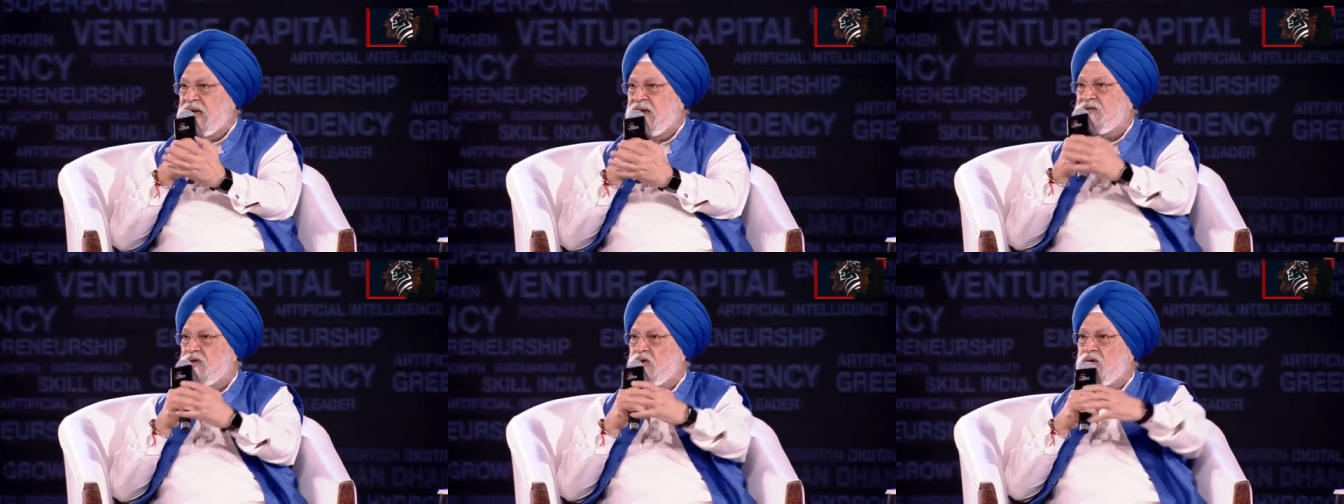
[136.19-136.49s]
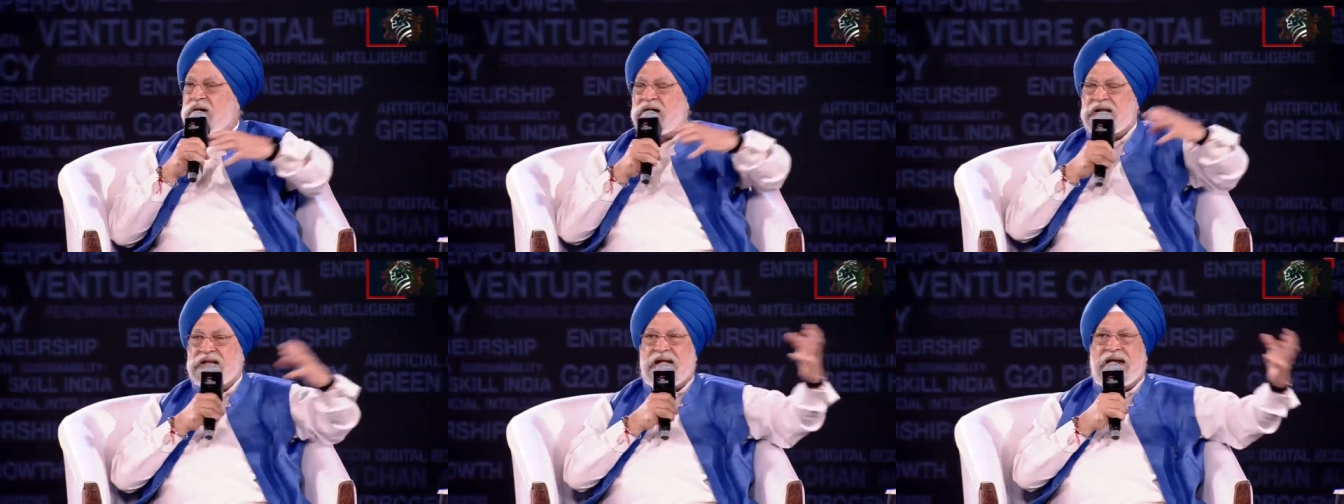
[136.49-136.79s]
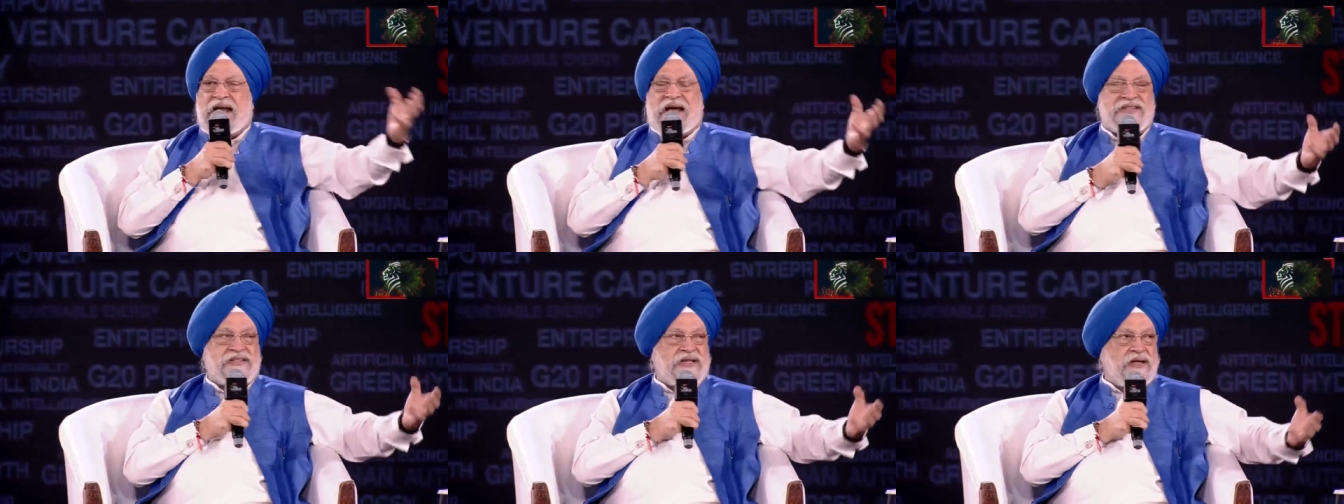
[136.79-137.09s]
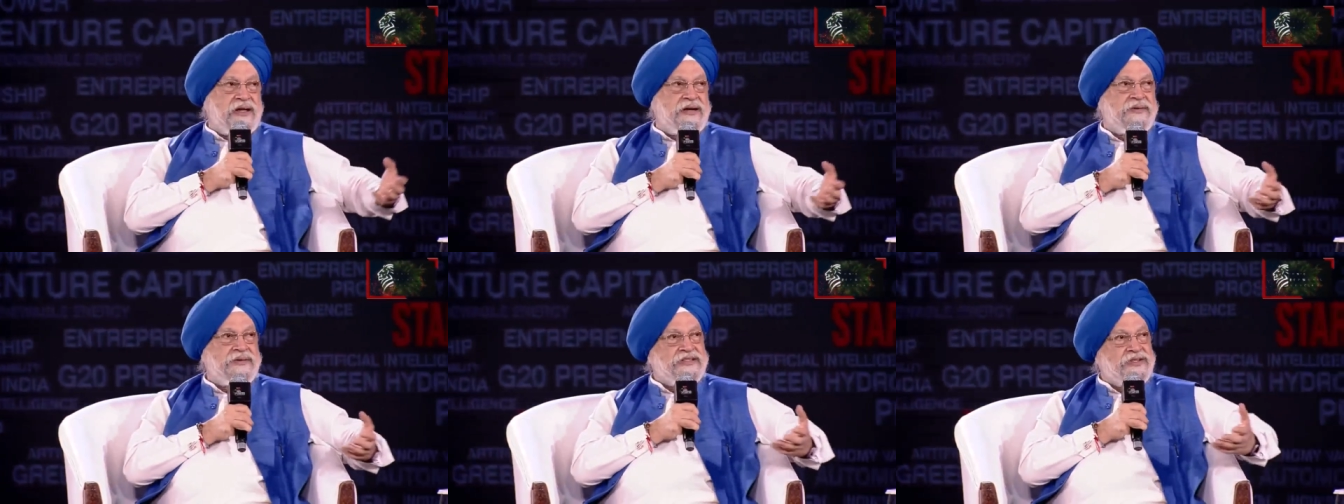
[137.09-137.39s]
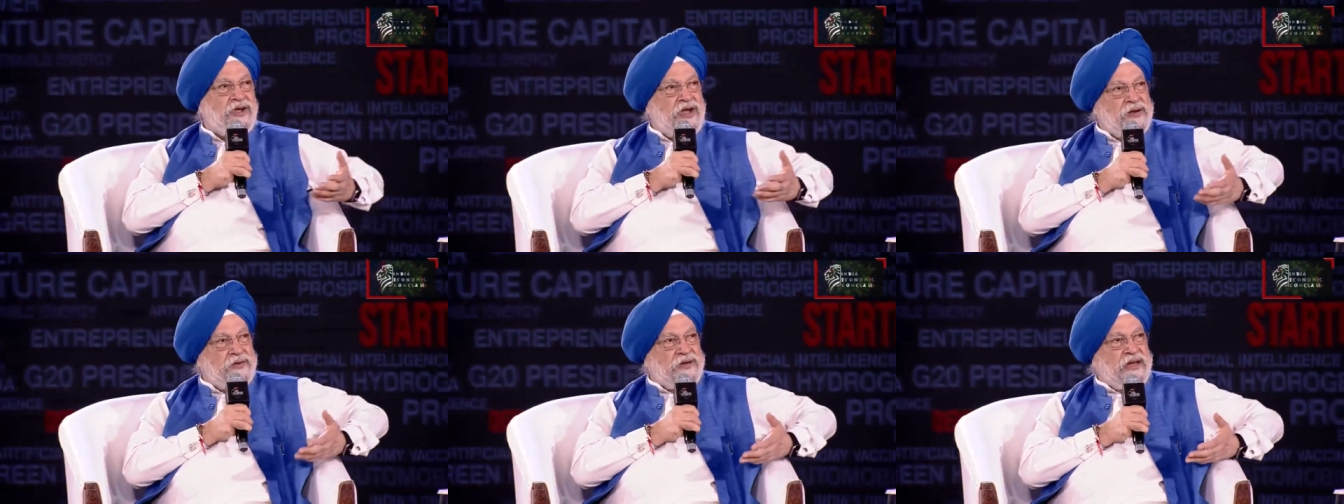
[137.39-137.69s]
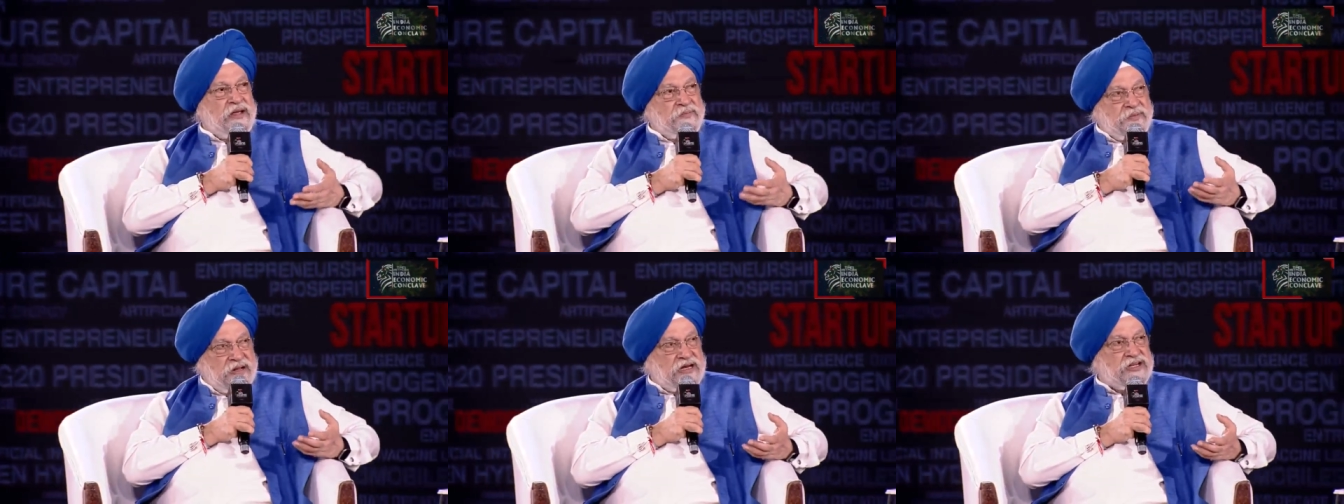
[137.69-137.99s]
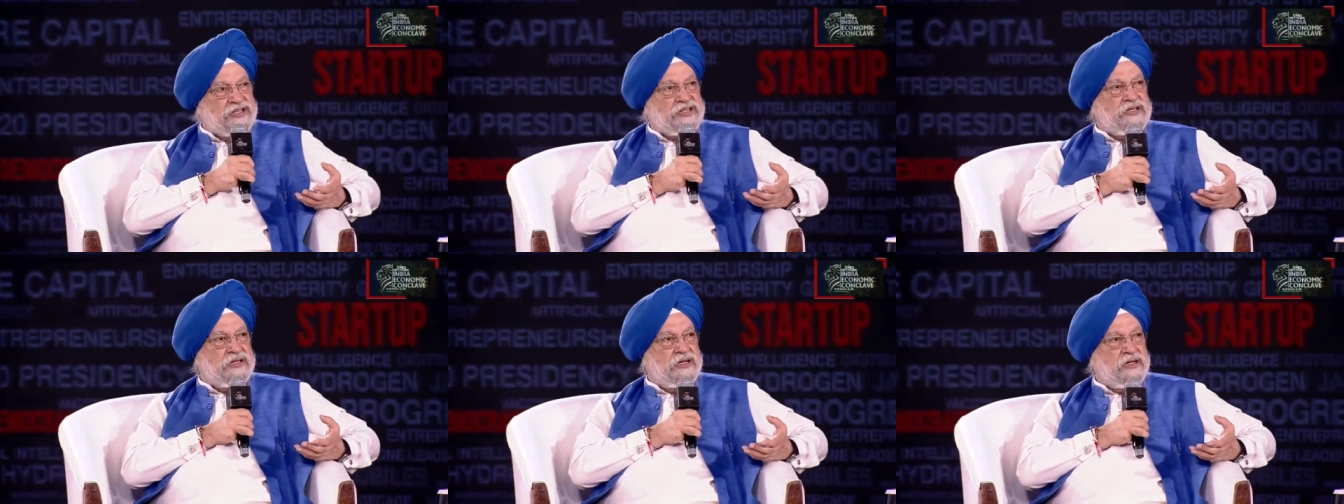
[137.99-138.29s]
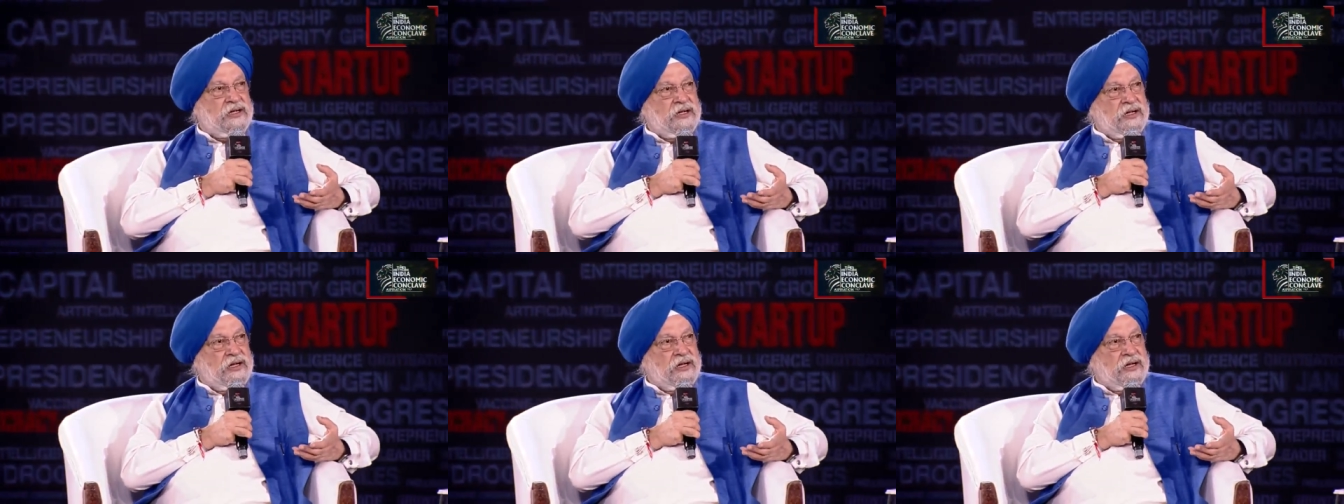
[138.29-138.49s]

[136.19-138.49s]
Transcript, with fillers: If you look at the last, it's all gibberish.